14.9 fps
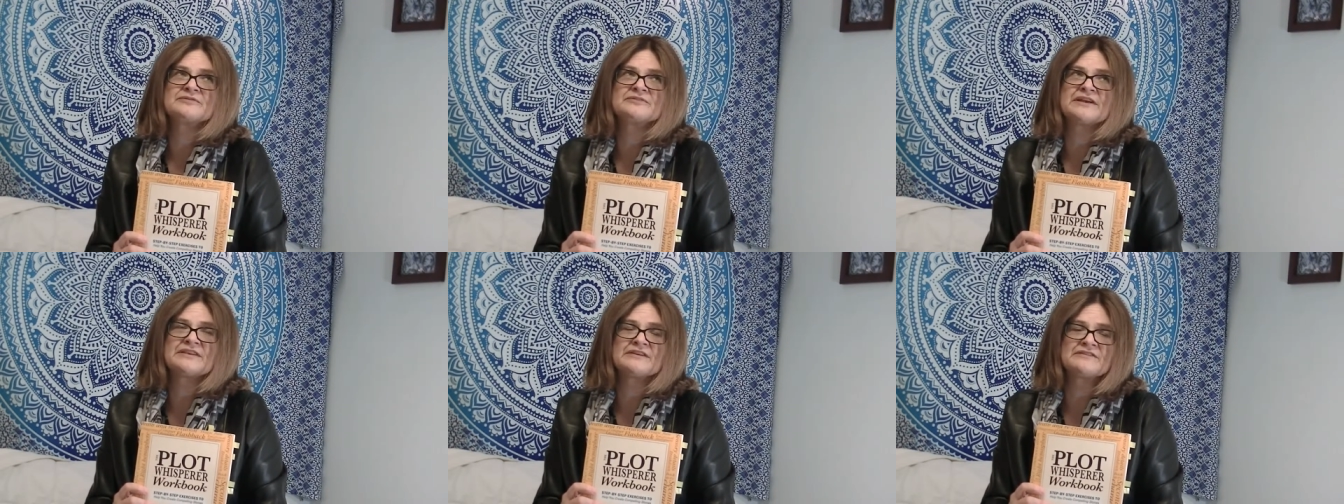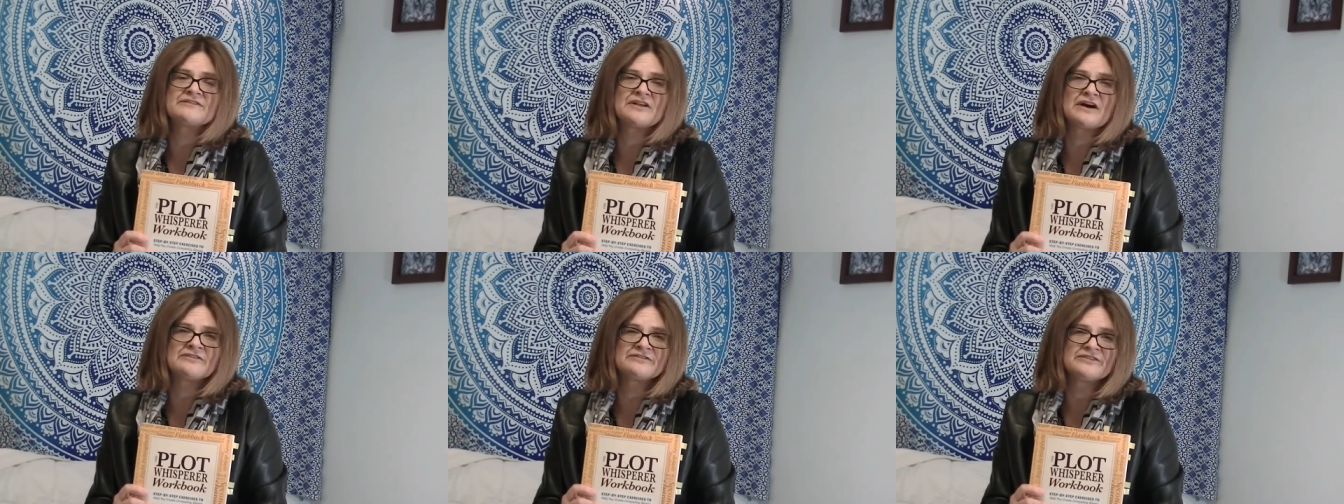in the
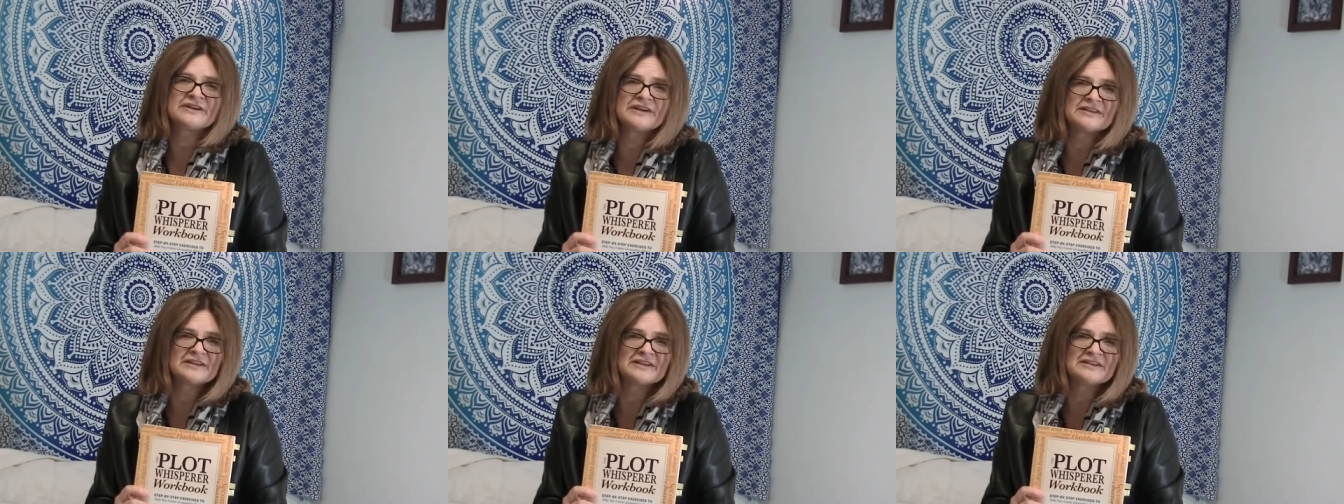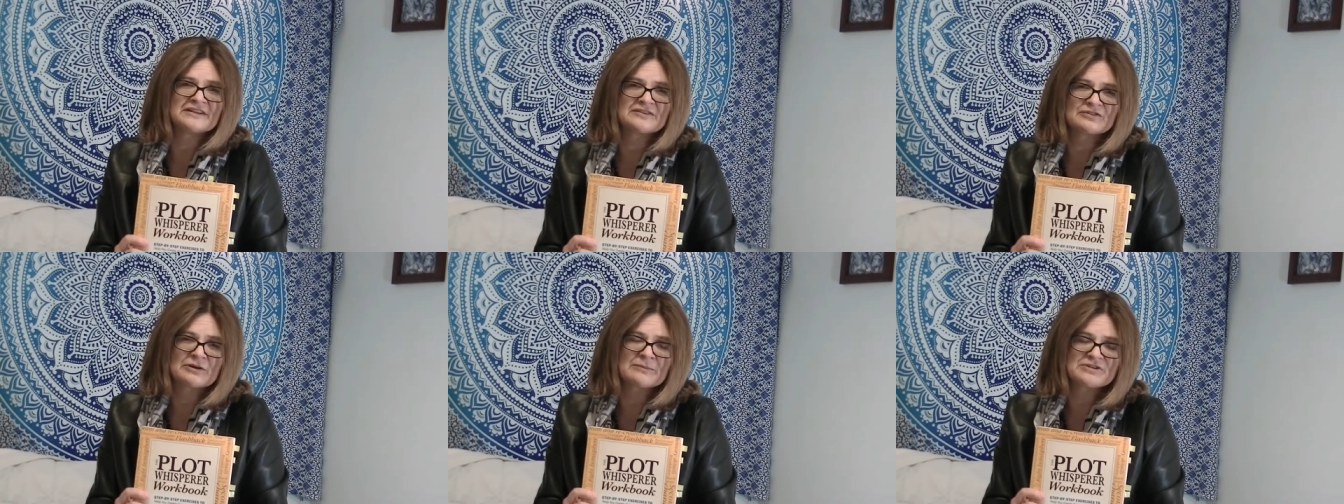fluff in the
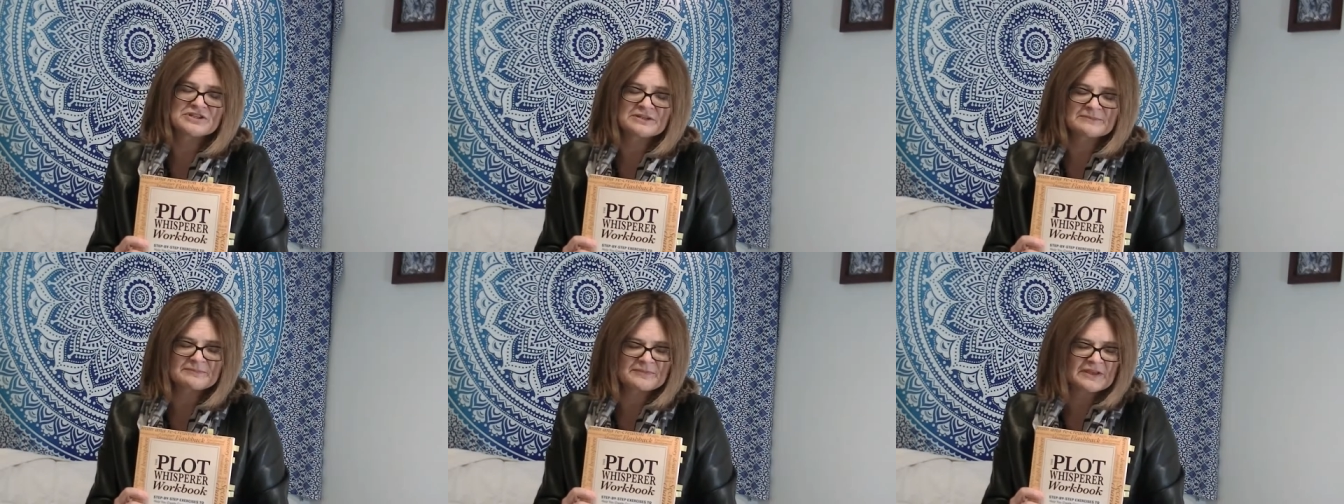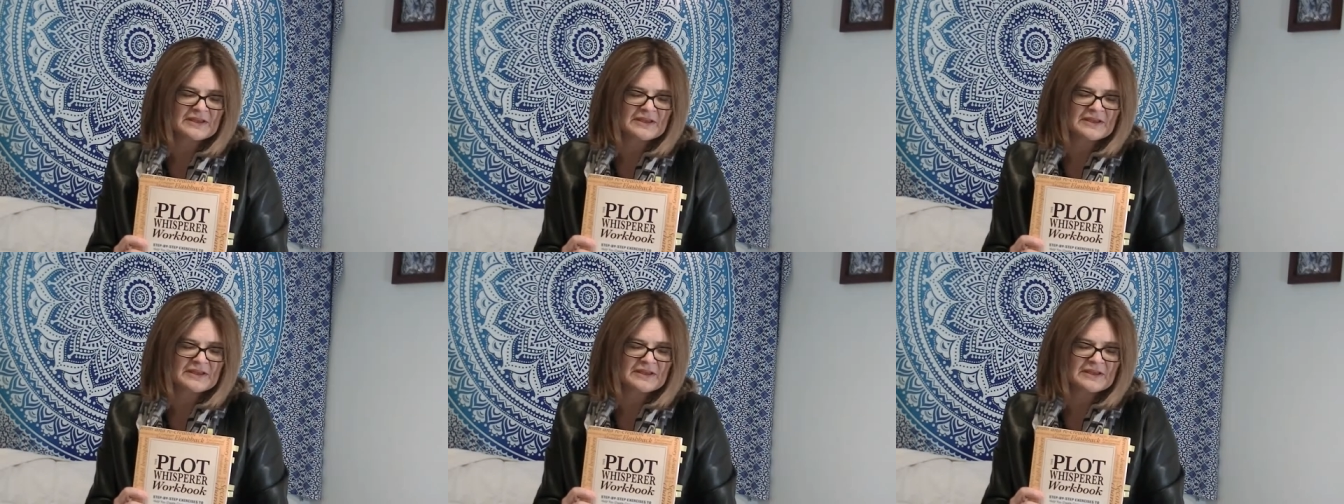description.